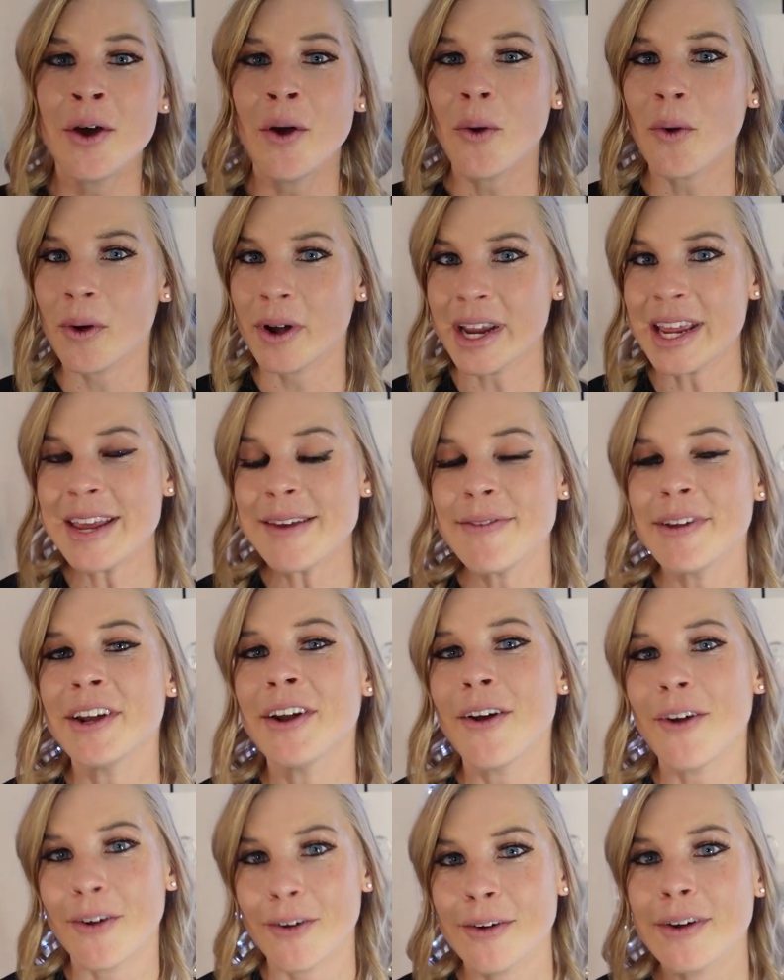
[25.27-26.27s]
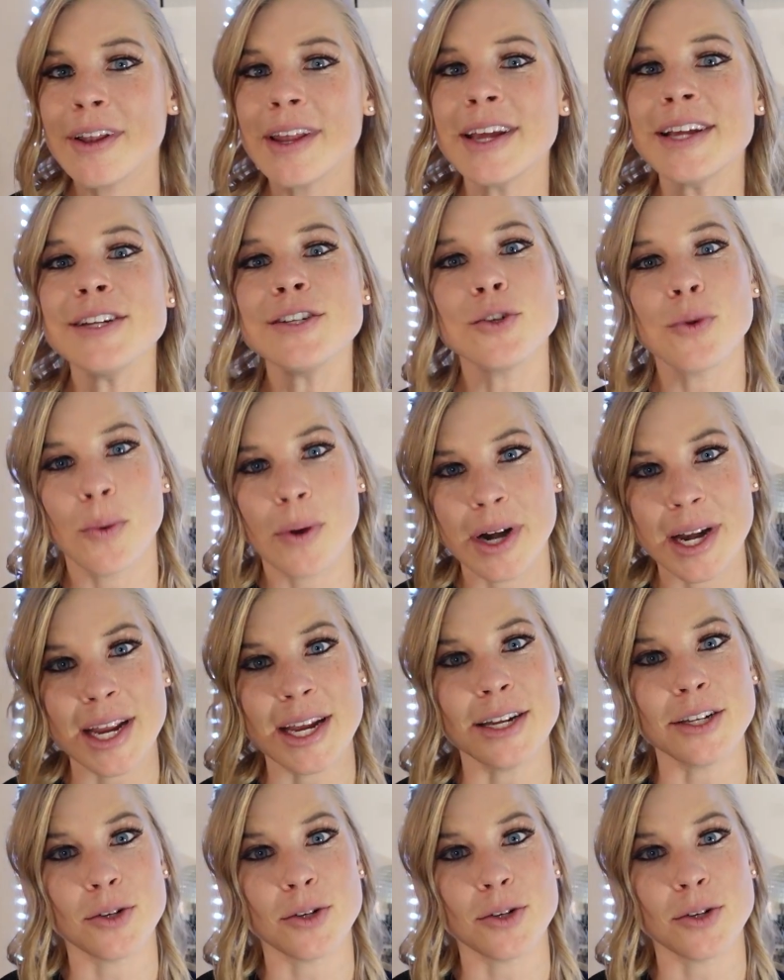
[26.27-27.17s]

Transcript: or even early twenty